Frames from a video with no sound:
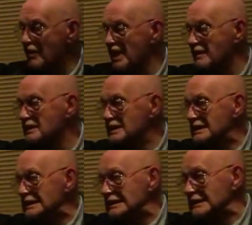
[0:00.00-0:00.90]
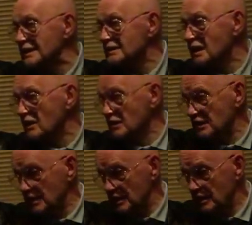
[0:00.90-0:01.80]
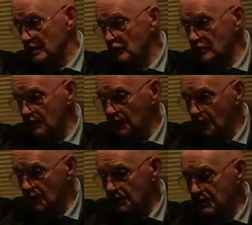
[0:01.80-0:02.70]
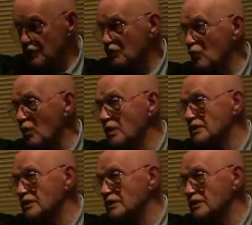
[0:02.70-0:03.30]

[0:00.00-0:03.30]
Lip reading: then, and then I did so well.